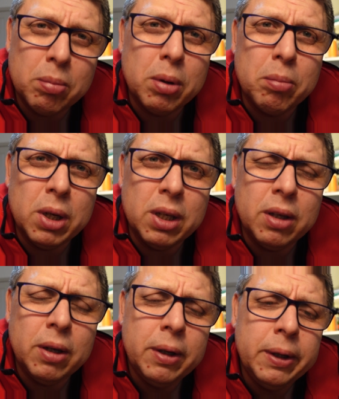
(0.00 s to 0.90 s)
per month.
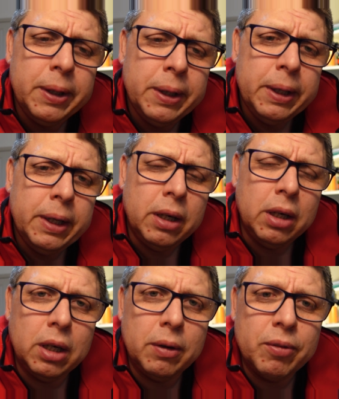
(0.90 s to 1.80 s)

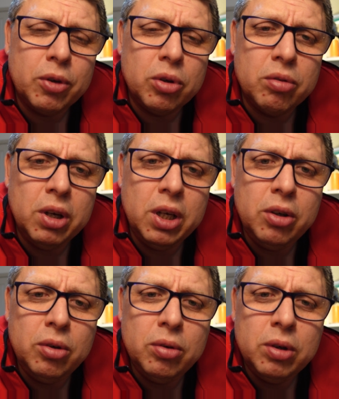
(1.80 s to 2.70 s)
It's good
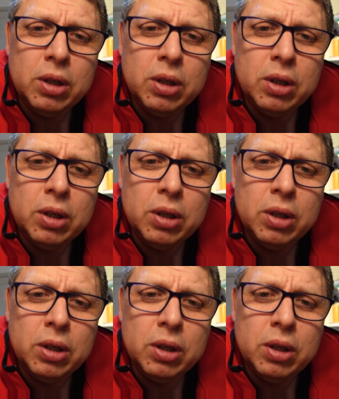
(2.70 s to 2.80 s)
value.